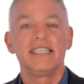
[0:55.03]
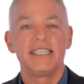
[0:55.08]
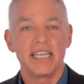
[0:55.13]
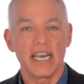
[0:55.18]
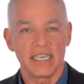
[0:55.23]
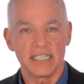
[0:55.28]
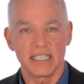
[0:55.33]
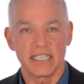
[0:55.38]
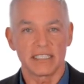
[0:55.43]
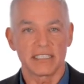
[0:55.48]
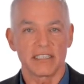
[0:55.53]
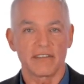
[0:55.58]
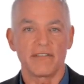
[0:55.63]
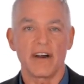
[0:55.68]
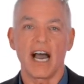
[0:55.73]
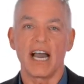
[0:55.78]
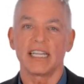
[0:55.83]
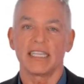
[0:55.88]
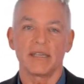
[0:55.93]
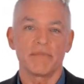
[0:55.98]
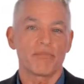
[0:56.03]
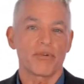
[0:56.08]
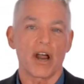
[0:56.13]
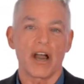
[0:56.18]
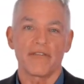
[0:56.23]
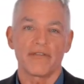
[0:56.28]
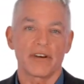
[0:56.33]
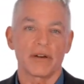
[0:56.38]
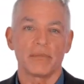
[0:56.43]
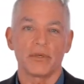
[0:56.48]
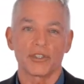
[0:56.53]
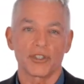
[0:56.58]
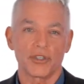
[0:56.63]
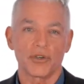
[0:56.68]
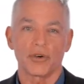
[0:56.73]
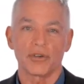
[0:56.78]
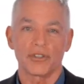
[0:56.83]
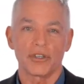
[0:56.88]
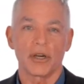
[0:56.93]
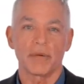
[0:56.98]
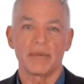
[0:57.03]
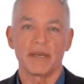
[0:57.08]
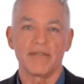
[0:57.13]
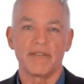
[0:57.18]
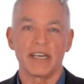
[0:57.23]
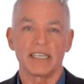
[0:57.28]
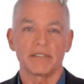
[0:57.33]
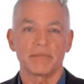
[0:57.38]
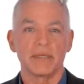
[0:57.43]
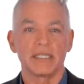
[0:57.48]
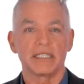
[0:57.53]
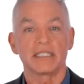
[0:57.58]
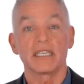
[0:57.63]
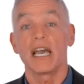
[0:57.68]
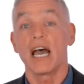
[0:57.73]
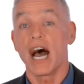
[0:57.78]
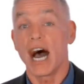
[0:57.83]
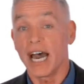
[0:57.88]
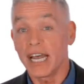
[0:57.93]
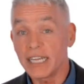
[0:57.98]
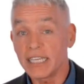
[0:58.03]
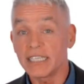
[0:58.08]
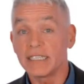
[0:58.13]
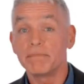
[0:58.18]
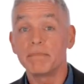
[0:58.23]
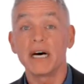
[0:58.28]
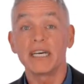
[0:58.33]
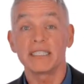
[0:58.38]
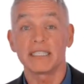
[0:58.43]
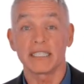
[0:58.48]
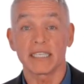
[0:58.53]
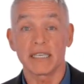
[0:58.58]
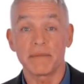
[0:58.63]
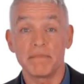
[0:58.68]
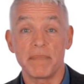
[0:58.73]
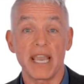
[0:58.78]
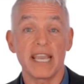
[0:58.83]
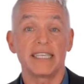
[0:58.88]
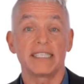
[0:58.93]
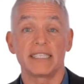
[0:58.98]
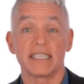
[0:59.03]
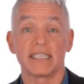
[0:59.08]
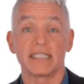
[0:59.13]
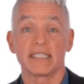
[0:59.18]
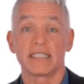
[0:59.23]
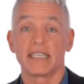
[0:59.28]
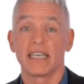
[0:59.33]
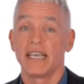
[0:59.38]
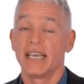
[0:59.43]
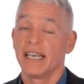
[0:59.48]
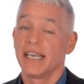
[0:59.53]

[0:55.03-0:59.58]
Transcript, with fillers: dozens of highly profitable short term investments on a monthly basis.